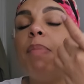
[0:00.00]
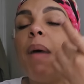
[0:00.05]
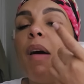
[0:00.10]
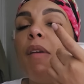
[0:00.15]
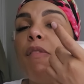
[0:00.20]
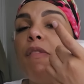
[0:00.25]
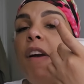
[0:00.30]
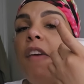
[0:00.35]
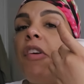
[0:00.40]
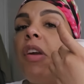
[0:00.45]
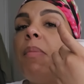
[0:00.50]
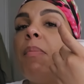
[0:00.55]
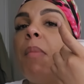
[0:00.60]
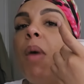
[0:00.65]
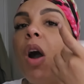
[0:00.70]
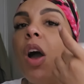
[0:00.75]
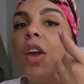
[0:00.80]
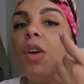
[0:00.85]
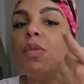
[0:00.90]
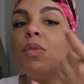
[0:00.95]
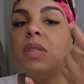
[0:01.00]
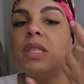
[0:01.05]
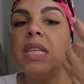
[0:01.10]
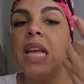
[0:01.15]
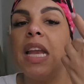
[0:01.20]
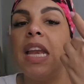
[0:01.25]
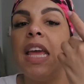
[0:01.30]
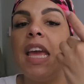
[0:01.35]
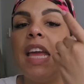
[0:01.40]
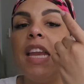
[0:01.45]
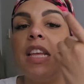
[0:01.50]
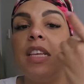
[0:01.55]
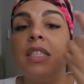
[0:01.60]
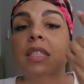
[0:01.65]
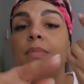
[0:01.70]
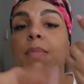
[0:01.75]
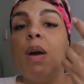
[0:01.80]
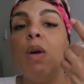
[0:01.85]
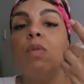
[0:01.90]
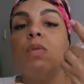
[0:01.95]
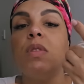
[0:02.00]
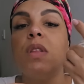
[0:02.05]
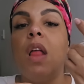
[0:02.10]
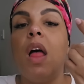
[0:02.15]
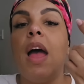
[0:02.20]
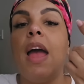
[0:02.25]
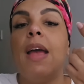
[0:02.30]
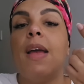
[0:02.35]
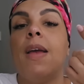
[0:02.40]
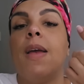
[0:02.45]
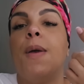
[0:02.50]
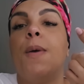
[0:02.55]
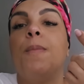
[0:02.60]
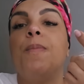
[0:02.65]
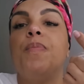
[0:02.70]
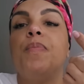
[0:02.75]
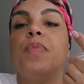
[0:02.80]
but very mild scented. It smells like